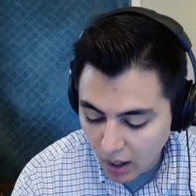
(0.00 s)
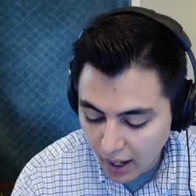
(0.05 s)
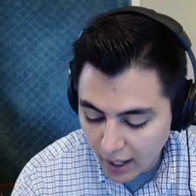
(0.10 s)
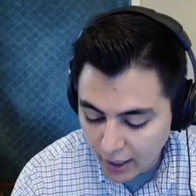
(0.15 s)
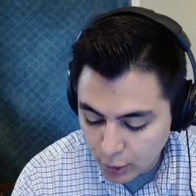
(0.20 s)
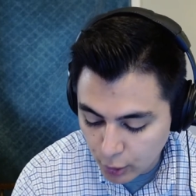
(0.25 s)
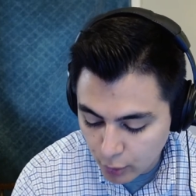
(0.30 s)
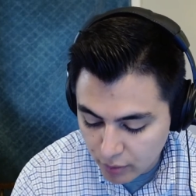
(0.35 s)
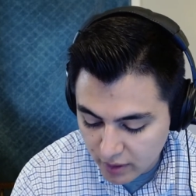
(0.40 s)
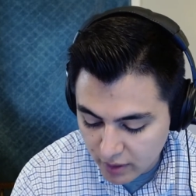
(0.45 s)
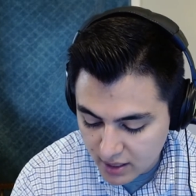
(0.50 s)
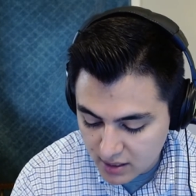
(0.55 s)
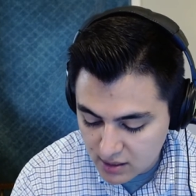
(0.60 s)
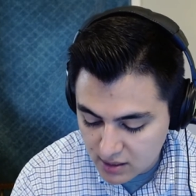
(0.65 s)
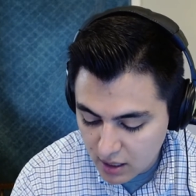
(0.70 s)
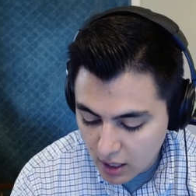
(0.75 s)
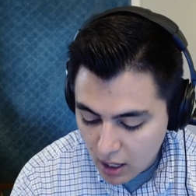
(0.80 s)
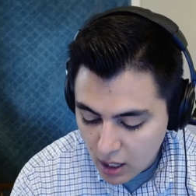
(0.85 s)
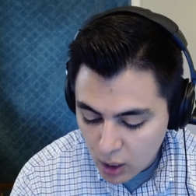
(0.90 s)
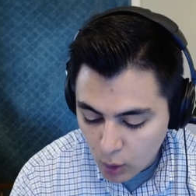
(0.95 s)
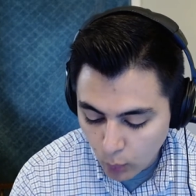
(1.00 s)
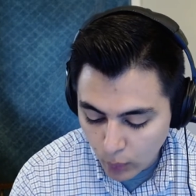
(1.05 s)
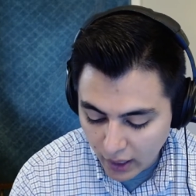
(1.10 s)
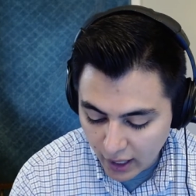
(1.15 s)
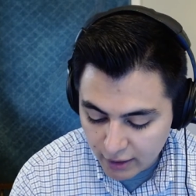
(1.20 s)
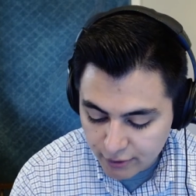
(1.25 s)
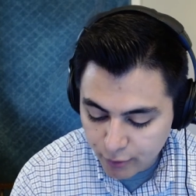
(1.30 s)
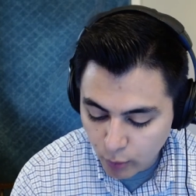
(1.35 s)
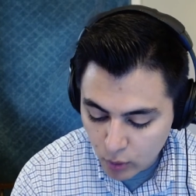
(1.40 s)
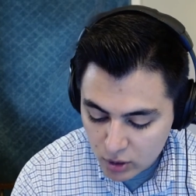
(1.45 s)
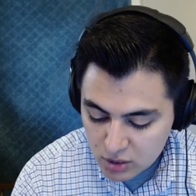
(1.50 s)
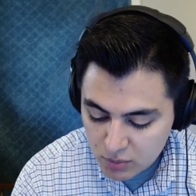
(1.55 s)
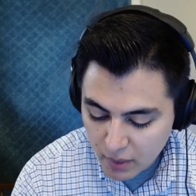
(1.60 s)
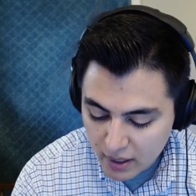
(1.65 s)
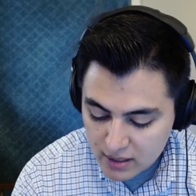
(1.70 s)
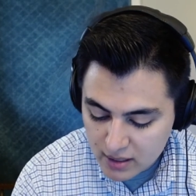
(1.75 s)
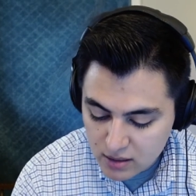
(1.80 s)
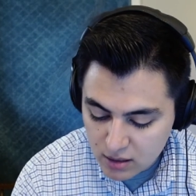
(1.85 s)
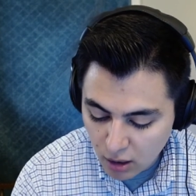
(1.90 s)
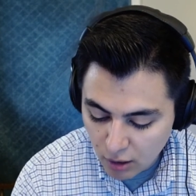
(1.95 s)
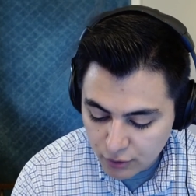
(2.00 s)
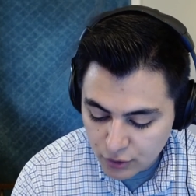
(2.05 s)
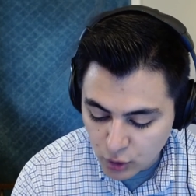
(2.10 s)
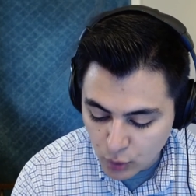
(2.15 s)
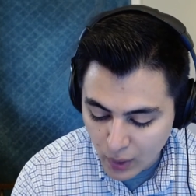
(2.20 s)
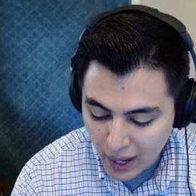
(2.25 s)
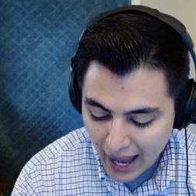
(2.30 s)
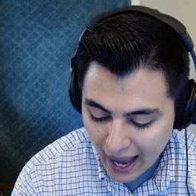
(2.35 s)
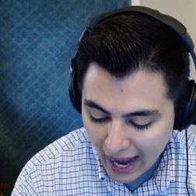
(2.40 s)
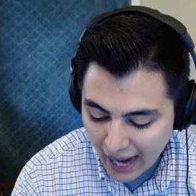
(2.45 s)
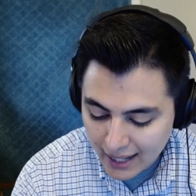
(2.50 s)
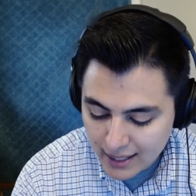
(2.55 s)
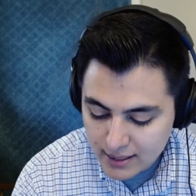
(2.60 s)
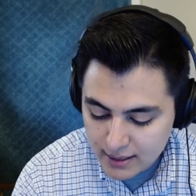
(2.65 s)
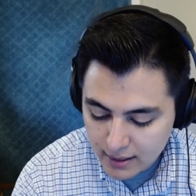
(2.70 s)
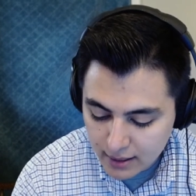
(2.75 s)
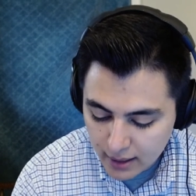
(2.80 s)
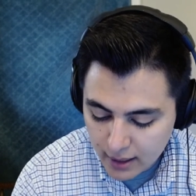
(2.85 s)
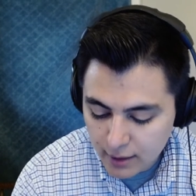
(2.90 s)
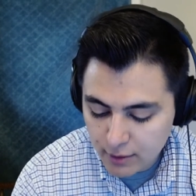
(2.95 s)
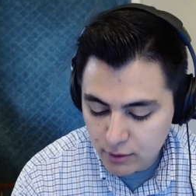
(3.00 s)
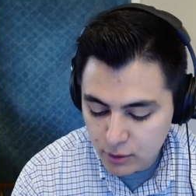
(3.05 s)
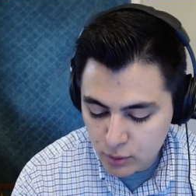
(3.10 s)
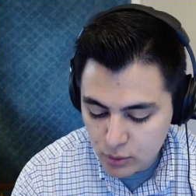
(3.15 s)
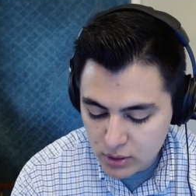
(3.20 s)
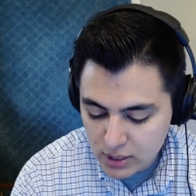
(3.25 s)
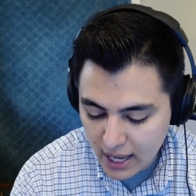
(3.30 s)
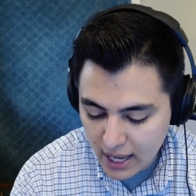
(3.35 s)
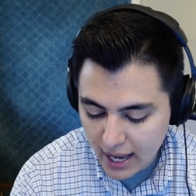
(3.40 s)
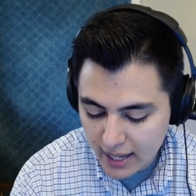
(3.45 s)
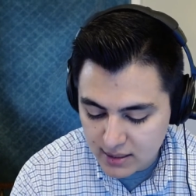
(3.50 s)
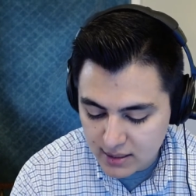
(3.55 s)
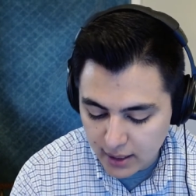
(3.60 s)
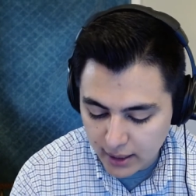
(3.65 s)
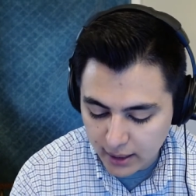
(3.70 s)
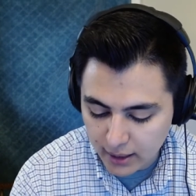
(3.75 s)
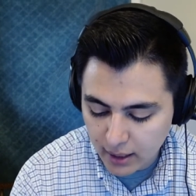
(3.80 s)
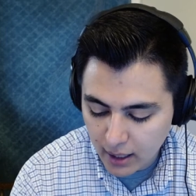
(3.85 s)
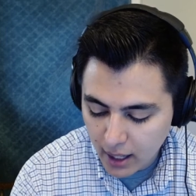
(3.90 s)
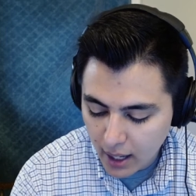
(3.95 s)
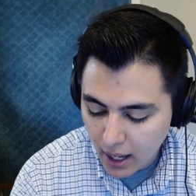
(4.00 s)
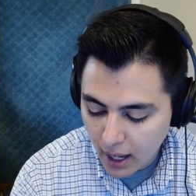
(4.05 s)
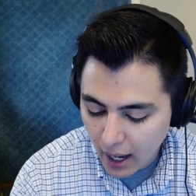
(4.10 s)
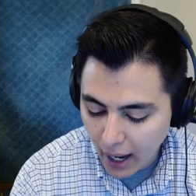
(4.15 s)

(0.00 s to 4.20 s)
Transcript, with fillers: I know this. When I force myself to act enthusiastic,